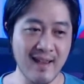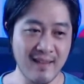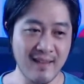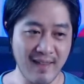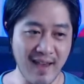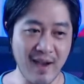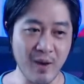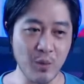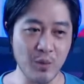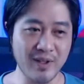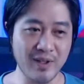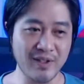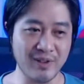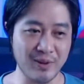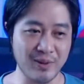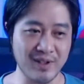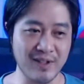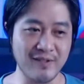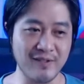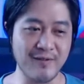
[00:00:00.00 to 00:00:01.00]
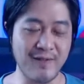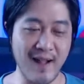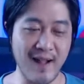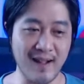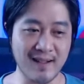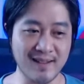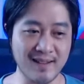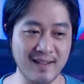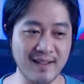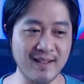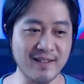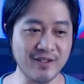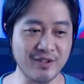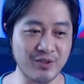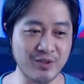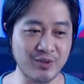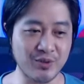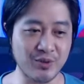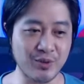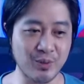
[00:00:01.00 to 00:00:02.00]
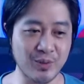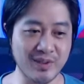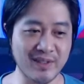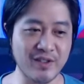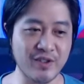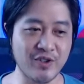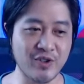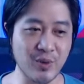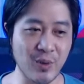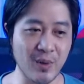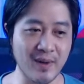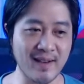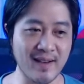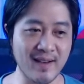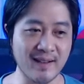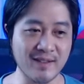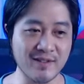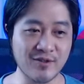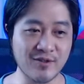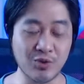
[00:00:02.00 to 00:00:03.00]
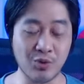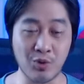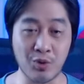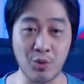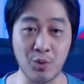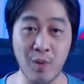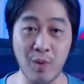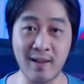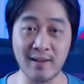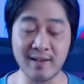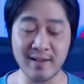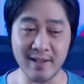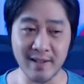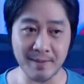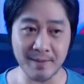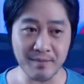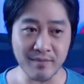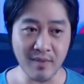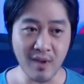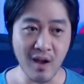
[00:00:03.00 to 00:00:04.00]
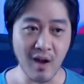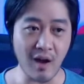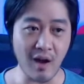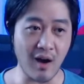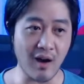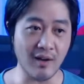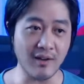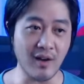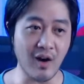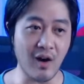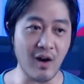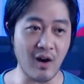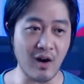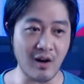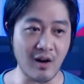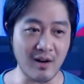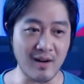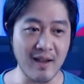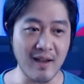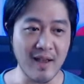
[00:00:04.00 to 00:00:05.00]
that we do, in fact, is to really join us directly on our